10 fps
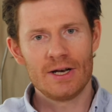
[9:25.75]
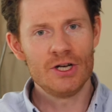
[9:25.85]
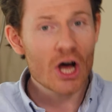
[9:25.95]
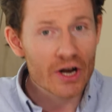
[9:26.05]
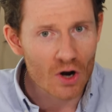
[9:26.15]

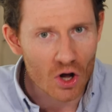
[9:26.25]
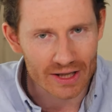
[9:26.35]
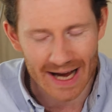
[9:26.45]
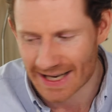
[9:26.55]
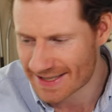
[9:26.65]
Not at all,
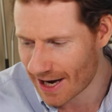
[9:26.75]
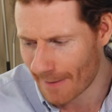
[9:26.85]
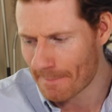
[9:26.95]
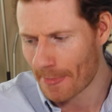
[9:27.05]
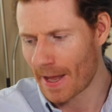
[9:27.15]
guys.
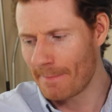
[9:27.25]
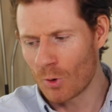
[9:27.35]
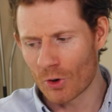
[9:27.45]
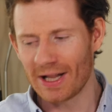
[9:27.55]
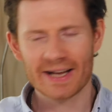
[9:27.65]
I'm, I'm
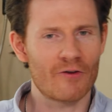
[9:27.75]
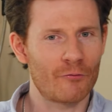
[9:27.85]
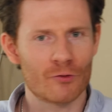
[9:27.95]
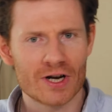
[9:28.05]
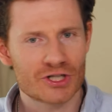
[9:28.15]
more like a
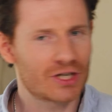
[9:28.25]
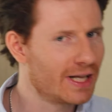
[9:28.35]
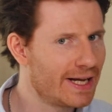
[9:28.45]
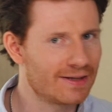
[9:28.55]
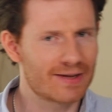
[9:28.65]
fresh,
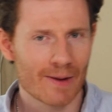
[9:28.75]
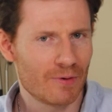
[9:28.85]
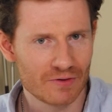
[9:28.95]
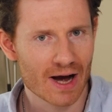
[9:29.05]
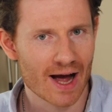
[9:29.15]
clean type
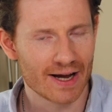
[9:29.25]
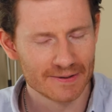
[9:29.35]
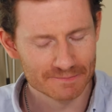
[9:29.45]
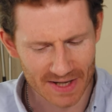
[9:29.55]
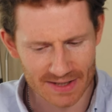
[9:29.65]
of guy,
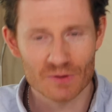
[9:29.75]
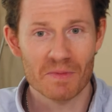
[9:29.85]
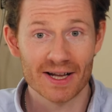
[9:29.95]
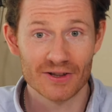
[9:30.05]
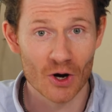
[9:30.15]
as you
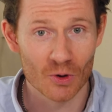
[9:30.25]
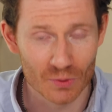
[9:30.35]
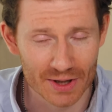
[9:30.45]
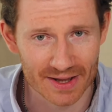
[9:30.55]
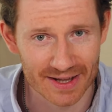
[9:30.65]
might know
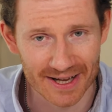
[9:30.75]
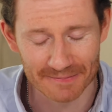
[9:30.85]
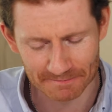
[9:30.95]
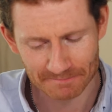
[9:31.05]
with uh,